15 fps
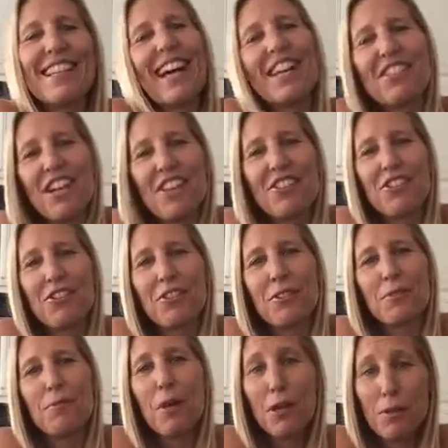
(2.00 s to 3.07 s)
Hi
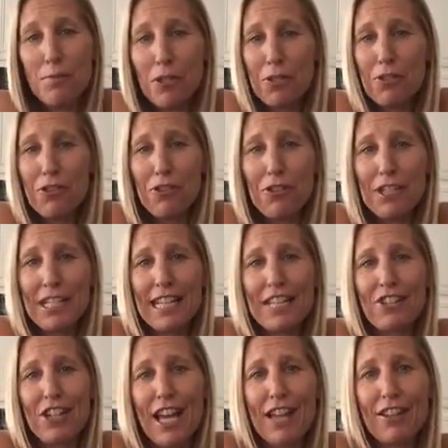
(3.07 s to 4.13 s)
challengers, welcome to your 30-day
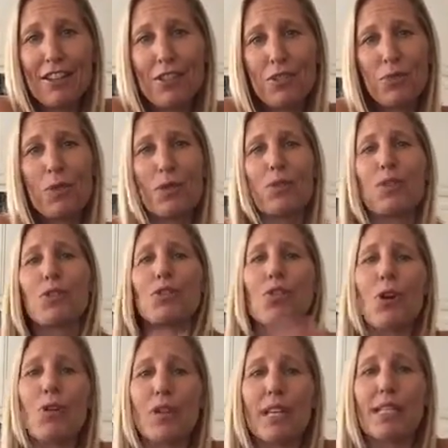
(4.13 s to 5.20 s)
challenge. We are
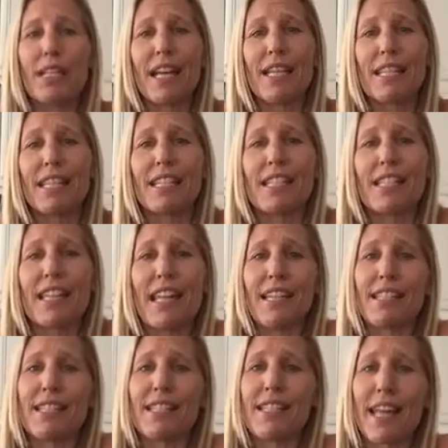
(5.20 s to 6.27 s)
so excited that today
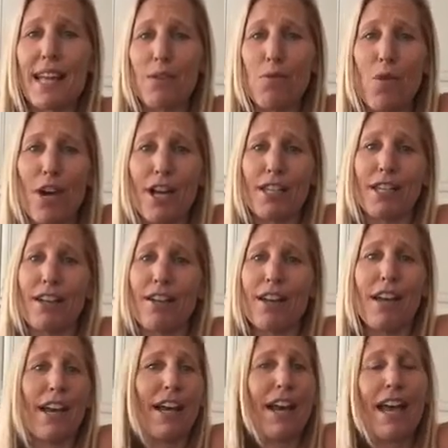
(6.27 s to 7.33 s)
is day one
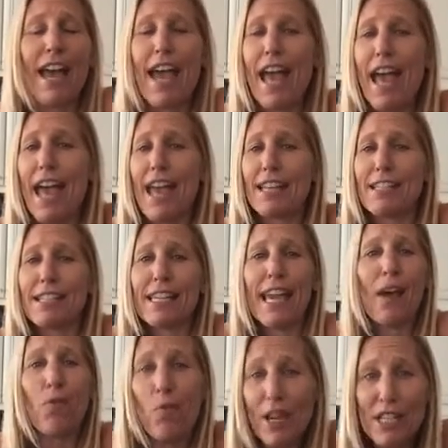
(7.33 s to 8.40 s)
and
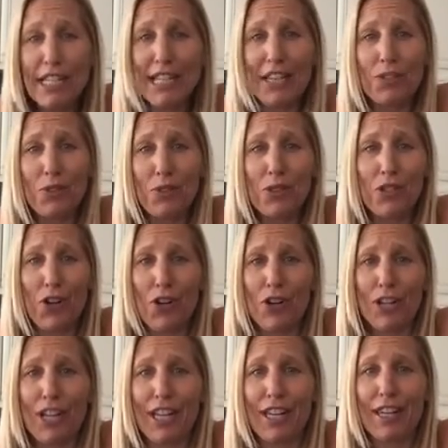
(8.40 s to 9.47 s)
can't wait to get you
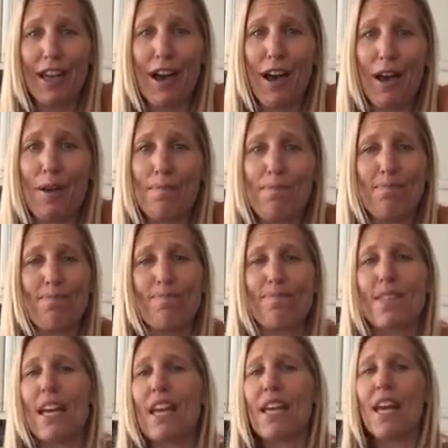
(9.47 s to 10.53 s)
started.
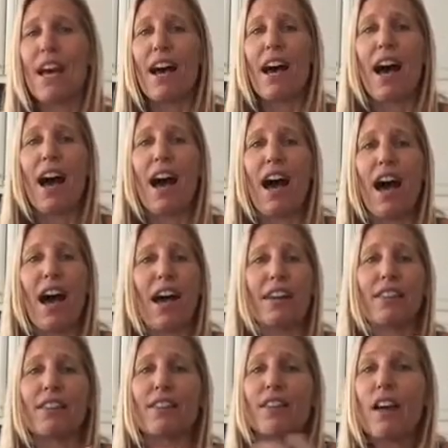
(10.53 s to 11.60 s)
I
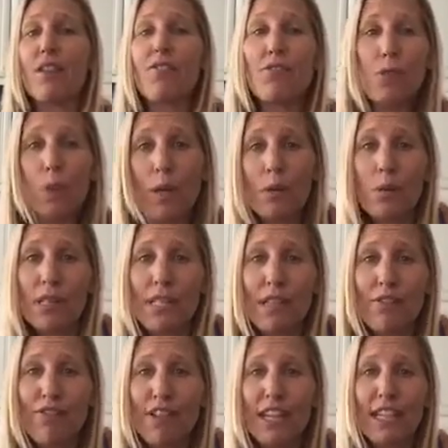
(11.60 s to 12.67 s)
love the 21-day
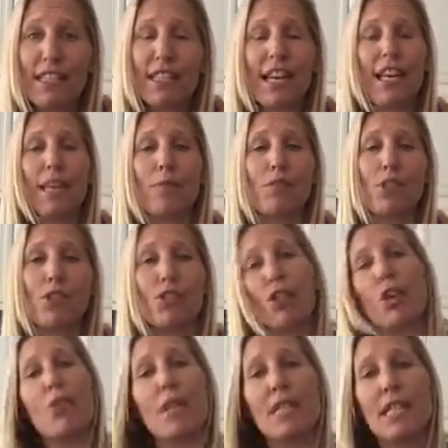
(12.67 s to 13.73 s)
fix and I'm
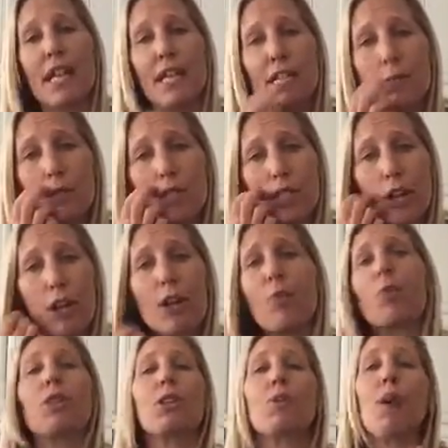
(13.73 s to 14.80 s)
so excited to be sharing
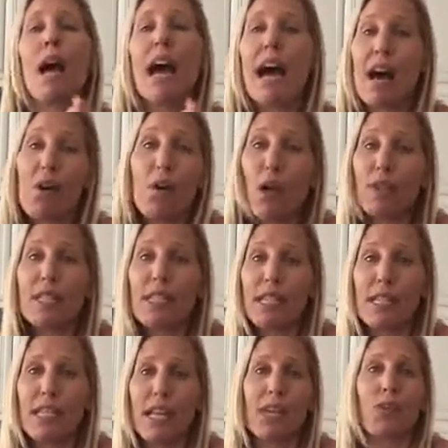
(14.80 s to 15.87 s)
with you how all these
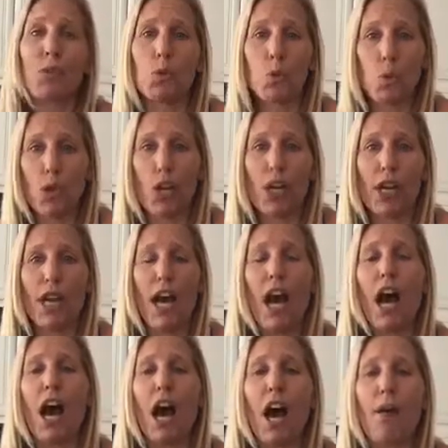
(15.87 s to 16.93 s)
containers work.
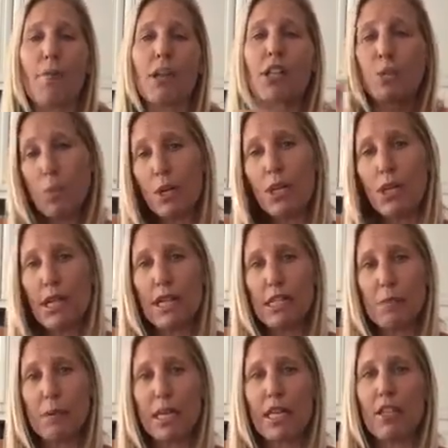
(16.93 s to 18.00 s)
I just want to
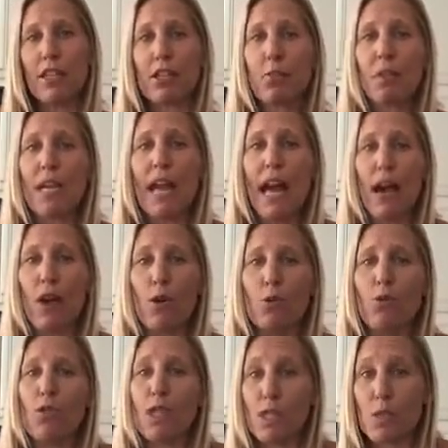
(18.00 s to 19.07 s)
explain a little bit
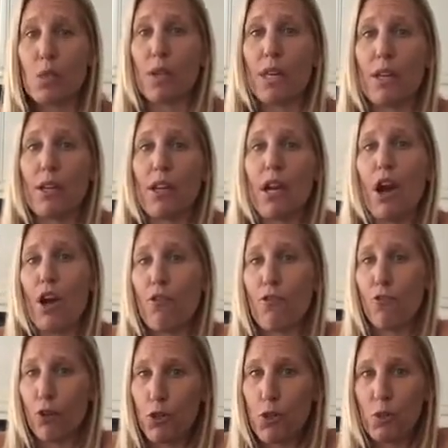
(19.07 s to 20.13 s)
how this week, our
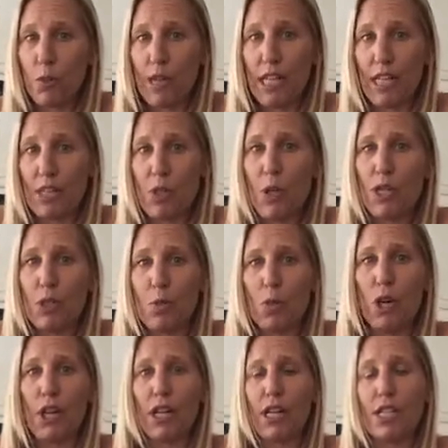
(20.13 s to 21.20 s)
first week, is going to
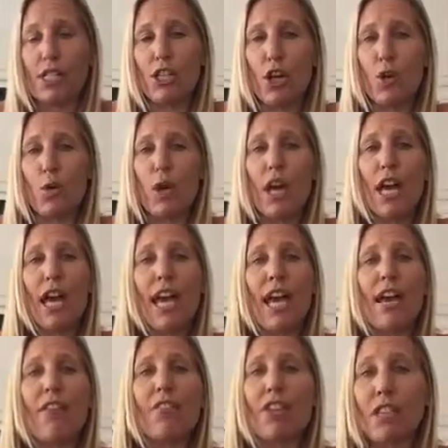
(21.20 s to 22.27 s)
work. So
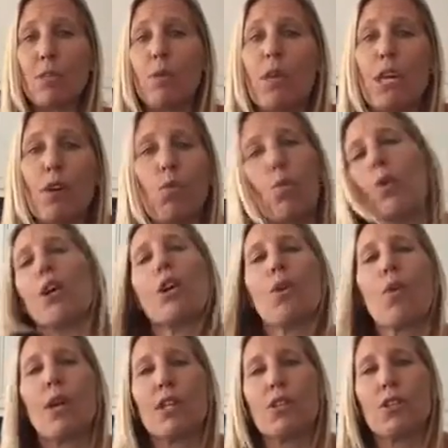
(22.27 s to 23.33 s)
this week we're
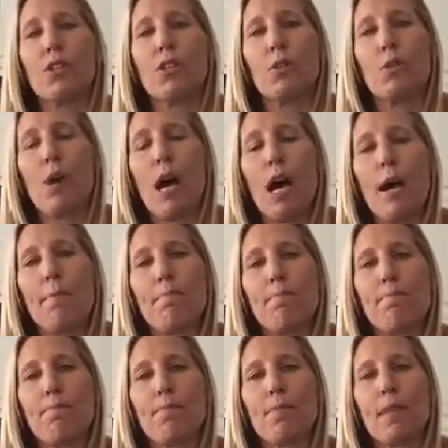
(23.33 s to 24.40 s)
going
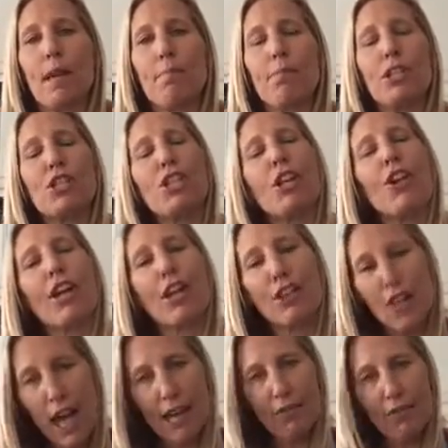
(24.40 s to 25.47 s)
to be sharing a
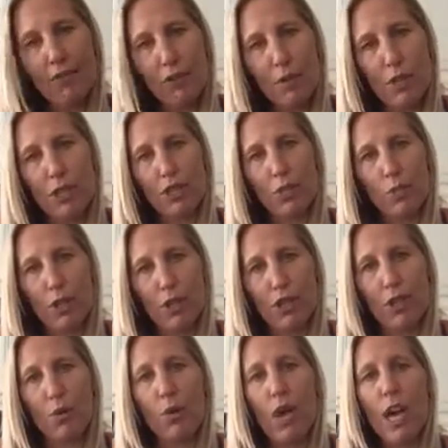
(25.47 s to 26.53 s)
lot of information with
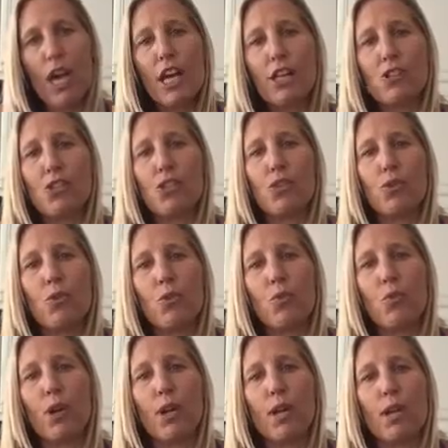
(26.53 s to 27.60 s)
you
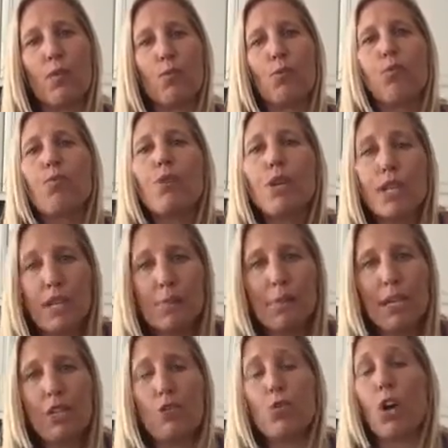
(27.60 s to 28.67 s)
to really
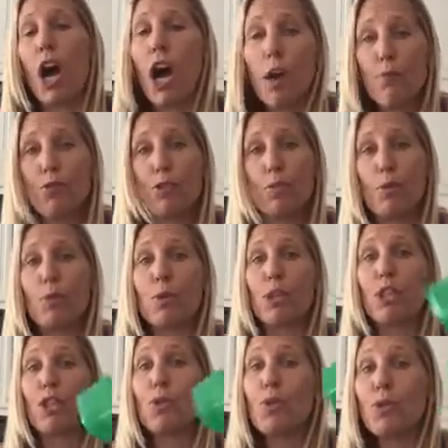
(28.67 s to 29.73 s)
make you comfortable
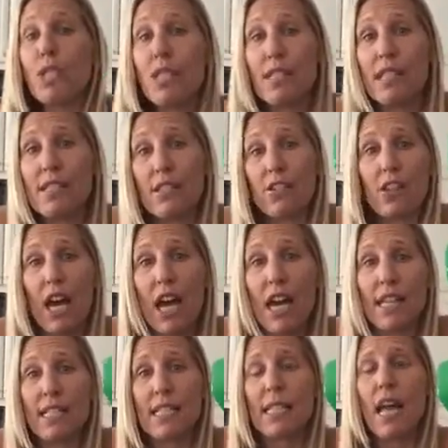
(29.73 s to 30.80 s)
with using these little
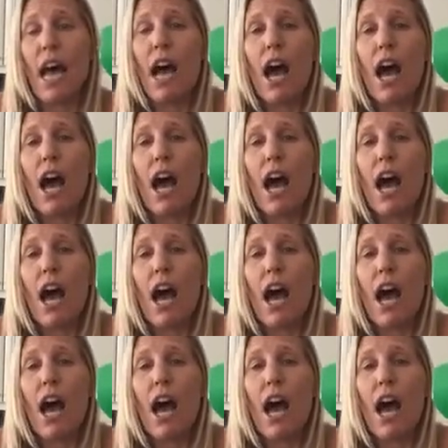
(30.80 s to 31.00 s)
guys.